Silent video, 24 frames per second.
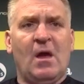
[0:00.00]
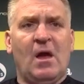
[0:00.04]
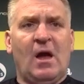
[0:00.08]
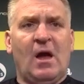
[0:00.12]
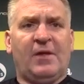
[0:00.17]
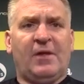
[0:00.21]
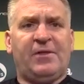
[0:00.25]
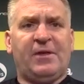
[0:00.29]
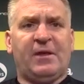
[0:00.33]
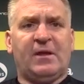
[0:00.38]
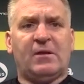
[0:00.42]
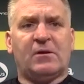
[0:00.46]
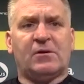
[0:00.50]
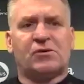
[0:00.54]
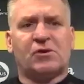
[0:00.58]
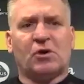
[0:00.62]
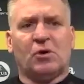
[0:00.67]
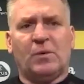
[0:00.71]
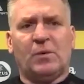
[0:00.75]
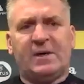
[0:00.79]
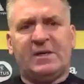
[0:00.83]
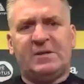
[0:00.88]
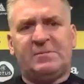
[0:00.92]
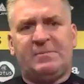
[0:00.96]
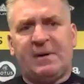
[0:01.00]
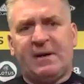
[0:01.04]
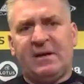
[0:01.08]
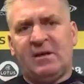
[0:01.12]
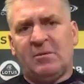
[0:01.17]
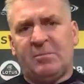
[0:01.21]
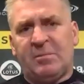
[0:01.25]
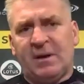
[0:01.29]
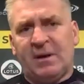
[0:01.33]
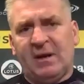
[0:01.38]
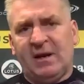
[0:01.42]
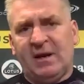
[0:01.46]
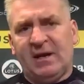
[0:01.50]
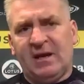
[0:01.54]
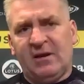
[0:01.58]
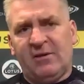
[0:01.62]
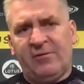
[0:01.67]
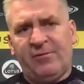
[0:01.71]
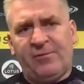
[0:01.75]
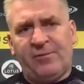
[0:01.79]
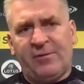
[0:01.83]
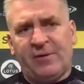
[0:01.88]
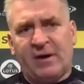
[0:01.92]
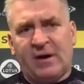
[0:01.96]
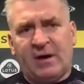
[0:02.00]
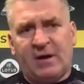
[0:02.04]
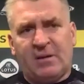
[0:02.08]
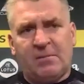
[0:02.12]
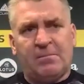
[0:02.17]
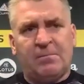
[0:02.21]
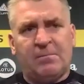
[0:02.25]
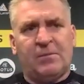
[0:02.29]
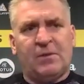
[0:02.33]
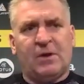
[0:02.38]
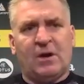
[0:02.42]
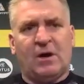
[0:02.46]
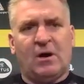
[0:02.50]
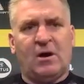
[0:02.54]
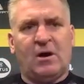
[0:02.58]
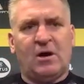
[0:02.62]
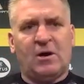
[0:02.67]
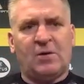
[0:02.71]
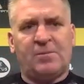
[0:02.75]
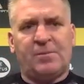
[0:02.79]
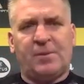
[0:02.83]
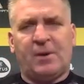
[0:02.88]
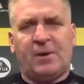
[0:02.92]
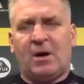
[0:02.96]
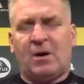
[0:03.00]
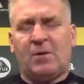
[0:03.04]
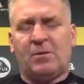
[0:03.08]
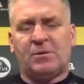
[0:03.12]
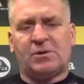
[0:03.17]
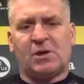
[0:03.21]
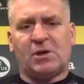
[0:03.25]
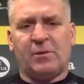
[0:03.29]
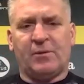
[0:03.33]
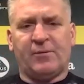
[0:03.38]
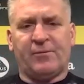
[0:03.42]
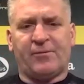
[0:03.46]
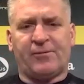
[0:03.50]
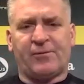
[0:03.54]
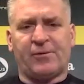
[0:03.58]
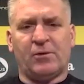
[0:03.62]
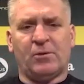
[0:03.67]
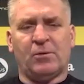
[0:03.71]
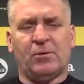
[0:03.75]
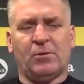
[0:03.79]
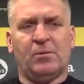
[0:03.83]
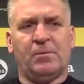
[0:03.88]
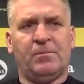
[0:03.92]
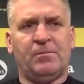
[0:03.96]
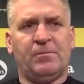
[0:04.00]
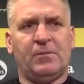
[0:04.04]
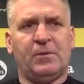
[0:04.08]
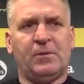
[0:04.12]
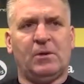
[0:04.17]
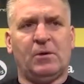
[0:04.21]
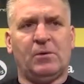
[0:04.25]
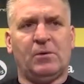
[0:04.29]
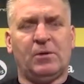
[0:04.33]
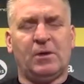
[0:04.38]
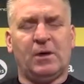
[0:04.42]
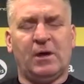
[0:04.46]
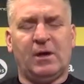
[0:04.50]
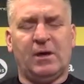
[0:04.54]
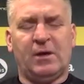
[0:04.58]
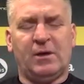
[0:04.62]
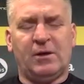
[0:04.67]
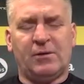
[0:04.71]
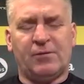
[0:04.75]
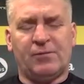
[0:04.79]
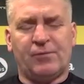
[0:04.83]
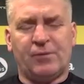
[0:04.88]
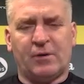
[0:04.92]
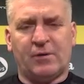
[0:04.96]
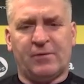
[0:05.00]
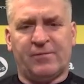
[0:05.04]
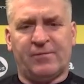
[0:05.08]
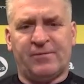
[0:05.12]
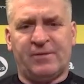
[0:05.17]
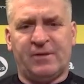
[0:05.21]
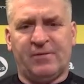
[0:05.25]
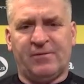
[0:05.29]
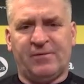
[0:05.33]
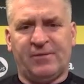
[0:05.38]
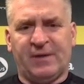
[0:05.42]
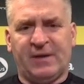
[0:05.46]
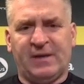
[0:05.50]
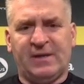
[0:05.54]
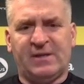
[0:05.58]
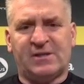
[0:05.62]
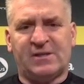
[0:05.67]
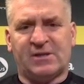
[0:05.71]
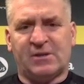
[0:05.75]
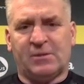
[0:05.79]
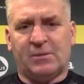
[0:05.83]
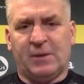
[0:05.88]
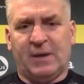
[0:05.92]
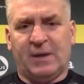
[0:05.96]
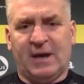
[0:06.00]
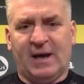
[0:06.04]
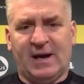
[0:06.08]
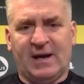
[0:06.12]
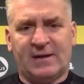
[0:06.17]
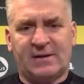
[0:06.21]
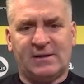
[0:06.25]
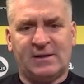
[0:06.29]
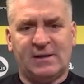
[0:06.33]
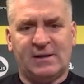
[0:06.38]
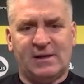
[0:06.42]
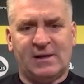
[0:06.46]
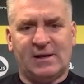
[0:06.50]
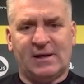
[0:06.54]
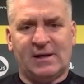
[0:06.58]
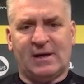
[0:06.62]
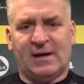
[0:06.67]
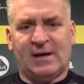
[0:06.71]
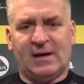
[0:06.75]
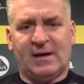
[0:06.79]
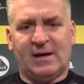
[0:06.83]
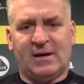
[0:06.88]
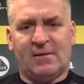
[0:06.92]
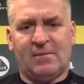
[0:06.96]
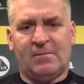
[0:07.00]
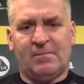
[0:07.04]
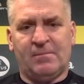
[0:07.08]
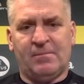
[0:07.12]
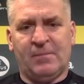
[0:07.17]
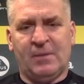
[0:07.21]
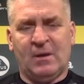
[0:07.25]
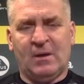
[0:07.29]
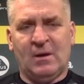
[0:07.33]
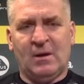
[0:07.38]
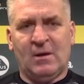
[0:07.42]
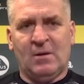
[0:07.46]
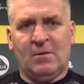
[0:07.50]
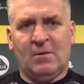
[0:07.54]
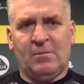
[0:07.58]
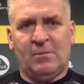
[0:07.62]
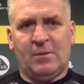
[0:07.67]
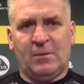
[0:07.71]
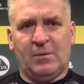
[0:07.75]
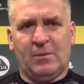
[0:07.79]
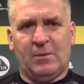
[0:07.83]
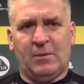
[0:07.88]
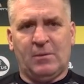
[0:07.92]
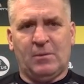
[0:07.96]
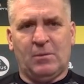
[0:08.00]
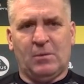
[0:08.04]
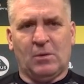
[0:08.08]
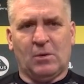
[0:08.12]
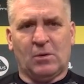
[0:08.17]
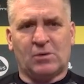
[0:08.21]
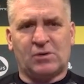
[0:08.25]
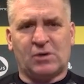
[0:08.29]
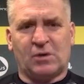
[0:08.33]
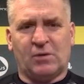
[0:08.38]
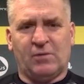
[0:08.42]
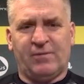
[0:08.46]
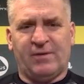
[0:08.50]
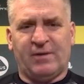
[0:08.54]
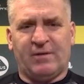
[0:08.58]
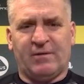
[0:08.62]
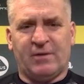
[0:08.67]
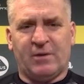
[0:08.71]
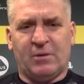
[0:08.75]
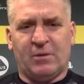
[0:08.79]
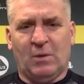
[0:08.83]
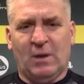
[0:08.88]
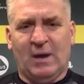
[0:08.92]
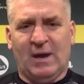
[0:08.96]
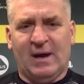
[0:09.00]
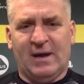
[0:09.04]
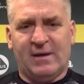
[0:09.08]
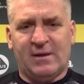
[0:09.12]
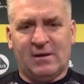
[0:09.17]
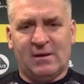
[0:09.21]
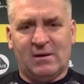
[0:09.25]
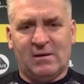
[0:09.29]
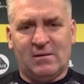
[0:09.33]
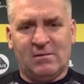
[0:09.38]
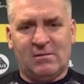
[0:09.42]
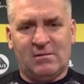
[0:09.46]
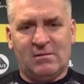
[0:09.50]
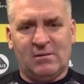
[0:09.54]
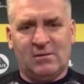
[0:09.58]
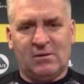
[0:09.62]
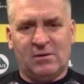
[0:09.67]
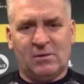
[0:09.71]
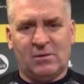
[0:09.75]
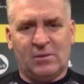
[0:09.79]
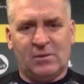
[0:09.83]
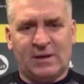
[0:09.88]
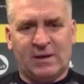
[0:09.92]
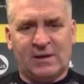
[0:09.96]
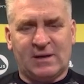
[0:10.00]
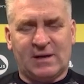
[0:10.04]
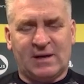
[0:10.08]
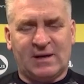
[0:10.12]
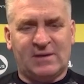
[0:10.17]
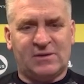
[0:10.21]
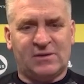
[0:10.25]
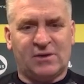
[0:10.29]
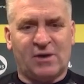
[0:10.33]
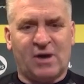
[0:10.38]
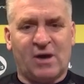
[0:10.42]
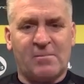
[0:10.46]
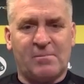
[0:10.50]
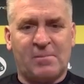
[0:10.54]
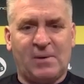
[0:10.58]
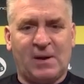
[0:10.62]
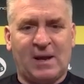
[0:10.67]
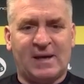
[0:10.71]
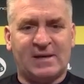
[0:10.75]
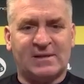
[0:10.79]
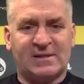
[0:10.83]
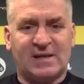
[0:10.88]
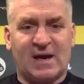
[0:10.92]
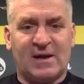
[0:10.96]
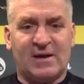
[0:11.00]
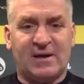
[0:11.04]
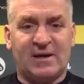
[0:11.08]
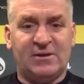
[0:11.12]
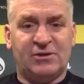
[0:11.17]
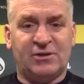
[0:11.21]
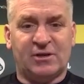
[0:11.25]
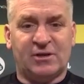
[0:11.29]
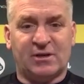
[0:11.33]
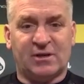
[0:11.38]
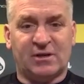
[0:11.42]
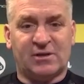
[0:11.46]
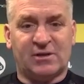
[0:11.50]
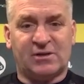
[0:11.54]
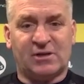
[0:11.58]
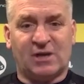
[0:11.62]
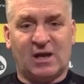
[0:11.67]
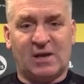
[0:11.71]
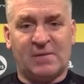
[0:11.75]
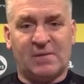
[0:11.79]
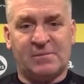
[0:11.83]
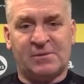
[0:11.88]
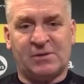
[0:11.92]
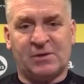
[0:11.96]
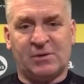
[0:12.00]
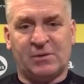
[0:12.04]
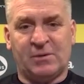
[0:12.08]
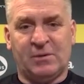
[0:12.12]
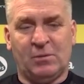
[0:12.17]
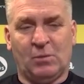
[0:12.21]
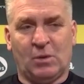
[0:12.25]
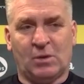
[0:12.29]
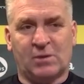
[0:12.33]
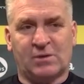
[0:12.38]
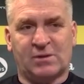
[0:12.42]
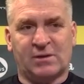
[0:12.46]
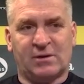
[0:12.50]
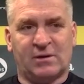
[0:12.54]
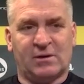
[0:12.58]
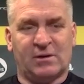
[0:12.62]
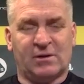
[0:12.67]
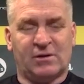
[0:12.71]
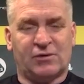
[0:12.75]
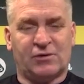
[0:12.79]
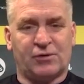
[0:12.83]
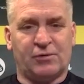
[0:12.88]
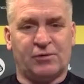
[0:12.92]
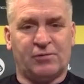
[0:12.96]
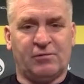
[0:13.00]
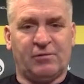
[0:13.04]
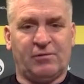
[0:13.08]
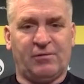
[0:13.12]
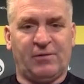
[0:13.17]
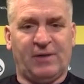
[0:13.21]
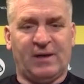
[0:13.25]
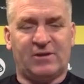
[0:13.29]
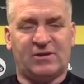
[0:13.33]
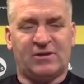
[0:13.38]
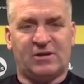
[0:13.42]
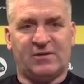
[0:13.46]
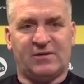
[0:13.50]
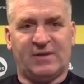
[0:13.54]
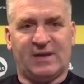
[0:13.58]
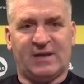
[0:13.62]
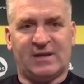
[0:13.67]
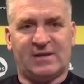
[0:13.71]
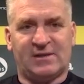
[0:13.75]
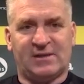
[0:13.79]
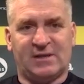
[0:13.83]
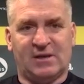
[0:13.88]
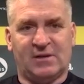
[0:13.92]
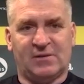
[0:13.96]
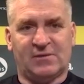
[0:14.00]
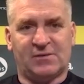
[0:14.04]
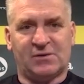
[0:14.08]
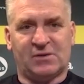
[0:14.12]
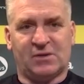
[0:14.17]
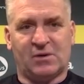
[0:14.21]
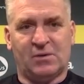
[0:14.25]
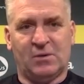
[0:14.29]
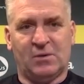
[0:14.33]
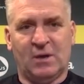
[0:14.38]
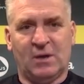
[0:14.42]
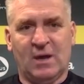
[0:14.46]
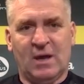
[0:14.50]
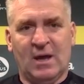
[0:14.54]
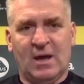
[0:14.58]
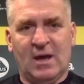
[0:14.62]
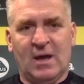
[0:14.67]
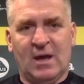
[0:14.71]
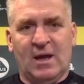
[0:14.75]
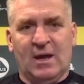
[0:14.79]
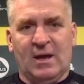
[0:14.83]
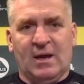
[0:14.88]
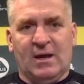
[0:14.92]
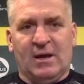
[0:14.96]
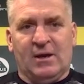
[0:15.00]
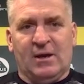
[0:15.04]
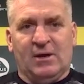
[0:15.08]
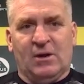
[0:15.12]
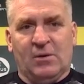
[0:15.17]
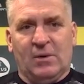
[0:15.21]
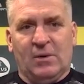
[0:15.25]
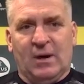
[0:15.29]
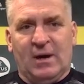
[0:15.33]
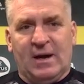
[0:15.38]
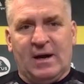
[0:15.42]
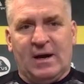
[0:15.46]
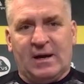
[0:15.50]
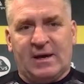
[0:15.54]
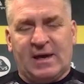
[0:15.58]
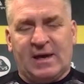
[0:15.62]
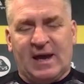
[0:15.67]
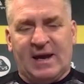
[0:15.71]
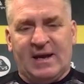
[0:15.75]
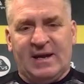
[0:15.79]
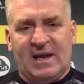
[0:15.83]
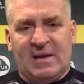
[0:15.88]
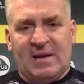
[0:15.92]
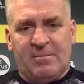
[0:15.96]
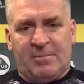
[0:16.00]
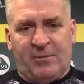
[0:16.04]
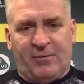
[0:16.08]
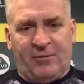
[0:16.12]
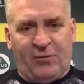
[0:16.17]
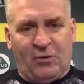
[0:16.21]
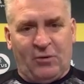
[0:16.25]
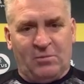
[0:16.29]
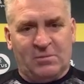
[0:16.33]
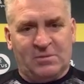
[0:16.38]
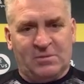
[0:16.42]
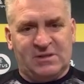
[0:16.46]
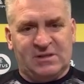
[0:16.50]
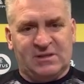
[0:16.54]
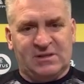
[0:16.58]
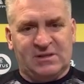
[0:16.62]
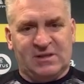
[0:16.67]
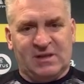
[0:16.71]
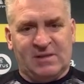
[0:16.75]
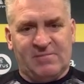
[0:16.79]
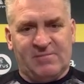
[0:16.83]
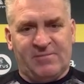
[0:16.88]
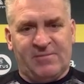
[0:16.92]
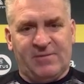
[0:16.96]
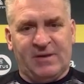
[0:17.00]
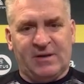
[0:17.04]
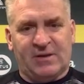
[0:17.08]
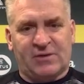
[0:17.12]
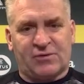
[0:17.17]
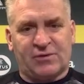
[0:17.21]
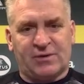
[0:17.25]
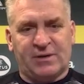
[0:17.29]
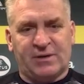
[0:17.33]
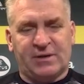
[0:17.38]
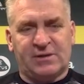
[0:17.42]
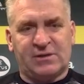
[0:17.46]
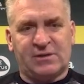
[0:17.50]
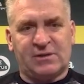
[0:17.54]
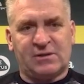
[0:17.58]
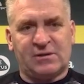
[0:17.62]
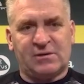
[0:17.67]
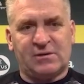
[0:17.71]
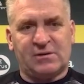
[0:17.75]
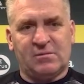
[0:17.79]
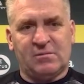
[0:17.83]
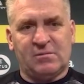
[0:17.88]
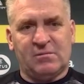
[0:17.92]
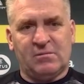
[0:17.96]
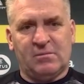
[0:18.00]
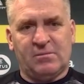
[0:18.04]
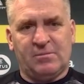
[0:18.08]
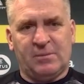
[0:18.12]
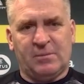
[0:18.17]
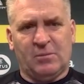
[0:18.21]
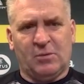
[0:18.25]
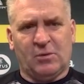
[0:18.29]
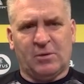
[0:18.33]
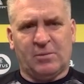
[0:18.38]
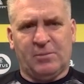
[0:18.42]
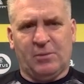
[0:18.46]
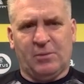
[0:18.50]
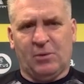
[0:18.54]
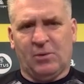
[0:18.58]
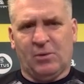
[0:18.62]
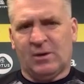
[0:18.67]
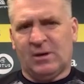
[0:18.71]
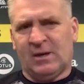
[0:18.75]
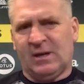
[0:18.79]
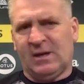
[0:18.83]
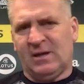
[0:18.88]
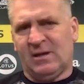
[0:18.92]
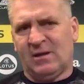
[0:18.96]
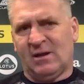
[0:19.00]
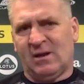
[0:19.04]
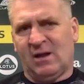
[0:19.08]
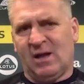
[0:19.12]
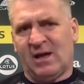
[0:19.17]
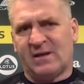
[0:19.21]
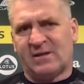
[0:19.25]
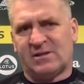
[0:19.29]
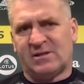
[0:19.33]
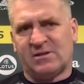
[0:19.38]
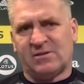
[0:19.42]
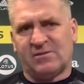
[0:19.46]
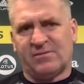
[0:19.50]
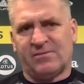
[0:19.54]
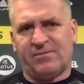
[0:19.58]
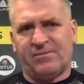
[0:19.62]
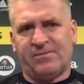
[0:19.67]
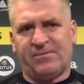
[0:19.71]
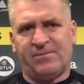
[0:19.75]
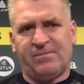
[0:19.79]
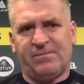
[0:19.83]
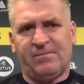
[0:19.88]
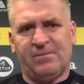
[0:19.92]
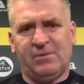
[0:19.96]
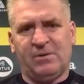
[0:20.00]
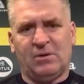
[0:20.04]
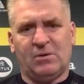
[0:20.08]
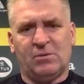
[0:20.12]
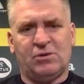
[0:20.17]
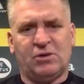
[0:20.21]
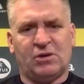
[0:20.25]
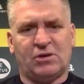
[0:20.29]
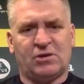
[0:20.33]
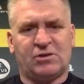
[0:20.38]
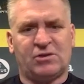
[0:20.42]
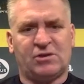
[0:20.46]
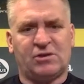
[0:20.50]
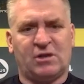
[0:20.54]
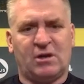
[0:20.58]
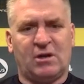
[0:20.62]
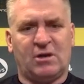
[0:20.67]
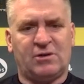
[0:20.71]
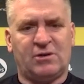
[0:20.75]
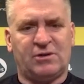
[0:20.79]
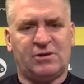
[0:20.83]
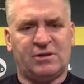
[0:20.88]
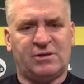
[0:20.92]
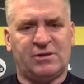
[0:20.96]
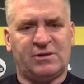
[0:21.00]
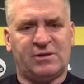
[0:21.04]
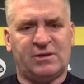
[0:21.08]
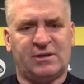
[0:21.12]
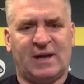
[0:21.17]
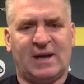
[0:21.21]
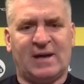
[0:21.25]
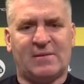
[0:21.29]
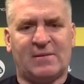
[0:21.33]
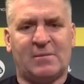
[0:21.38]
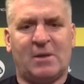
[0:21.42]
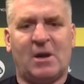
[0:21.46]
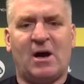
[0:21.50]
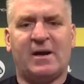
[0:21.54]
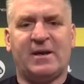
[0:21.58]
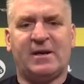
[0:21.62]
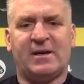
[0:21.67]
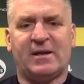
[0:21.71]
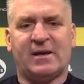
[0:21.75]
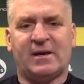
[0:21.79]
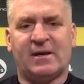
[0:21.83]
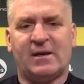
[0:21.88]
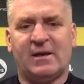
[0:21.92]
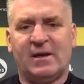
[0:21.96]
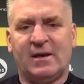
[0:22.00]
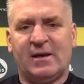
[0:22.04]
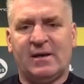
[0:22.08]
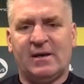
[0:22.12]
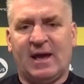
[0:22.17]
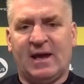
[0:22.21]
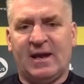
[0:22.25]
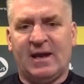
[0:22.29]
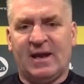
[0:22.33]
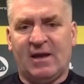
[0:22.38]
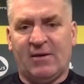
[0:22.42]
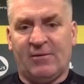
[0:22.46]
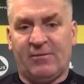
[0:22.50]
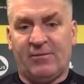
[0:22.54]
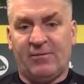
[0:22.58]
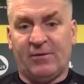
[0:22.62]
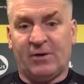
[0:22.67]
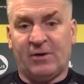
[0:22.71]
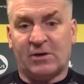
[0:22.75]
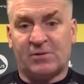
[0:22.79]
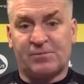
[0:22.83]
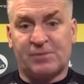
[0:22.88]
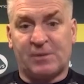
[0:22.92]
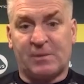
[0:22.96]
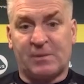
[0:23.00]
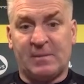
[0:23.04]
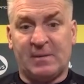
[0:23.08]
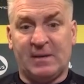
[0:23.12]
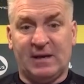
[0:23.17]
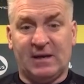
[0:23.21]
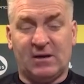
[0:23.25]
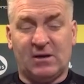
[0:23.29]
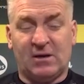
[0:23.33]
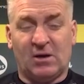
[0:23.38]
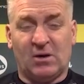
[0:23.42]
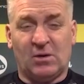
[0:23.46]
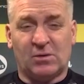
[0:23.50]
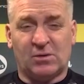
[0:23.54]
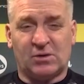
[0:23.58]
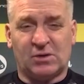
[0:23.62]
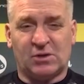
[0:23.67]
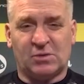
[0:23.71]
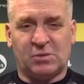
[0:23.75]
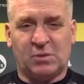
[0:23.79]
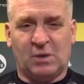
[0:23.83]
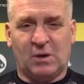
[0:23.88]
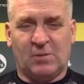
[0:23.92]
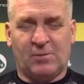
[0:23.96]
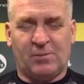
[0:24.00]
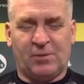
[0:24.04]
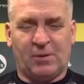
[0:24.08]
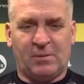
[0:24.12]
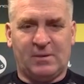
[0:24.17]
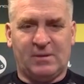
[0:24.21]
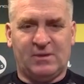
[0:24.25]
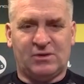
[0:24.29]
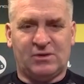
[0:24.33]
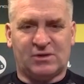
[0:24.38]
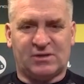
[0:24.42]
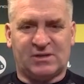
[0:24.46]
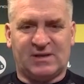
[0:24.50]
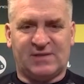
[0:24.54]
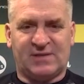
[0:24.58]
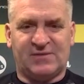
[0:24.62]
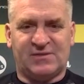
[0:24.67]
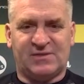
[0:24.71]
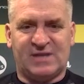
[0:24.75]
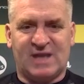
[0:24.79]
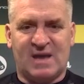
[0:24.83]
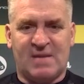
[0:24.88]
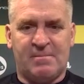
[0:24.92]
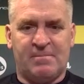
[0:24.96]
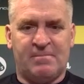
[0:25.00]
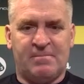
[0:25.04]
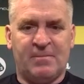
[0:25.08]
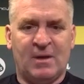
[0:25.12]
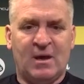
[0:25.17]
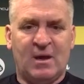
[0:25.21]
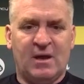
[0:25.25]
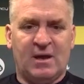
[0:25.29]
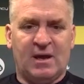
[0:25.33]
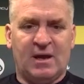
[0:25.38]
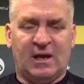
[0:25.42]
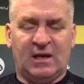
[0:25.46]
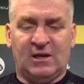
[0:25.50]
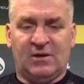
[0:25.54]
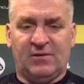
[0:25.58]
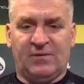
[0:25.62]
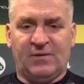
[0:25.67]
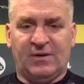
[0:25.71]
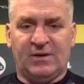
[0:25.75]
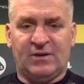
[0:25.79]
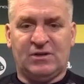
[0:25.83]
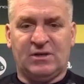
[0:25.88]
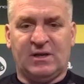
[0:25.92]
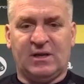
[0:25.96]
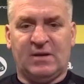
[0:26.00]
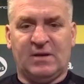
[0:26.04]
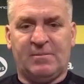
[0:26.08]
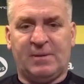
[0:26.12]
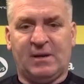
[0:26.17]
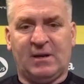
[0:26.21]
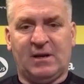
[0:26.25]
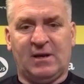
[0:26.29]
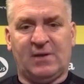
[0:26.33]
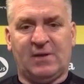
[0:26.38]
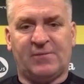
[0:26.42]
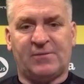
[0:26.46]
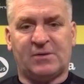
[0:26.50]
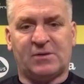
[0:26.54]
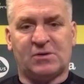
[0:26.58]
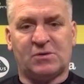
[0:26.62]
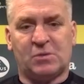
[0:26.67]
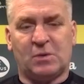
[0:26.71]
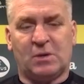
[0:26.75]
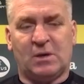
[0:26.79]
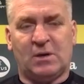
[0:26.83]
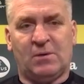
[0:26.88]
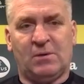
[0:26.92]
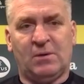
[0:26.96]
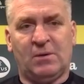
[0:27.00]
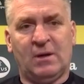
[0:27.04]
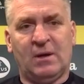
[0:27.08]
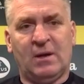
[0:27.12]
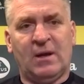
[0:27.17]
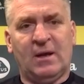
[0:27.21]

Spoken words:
I think there's always been the belief the hard part was going through, you know, the run of defeats that we had. But we were also very aware that, you know, 8 or 9 players out injured at the time. So it wasn't a true reflection of ourselves. So, you know, getting them performances and them victories, but more importantly, the likes of, you know, Josh Sargent and Adam Ida getting their first Premier League goals as well, probably just gives them individually a big lift as well.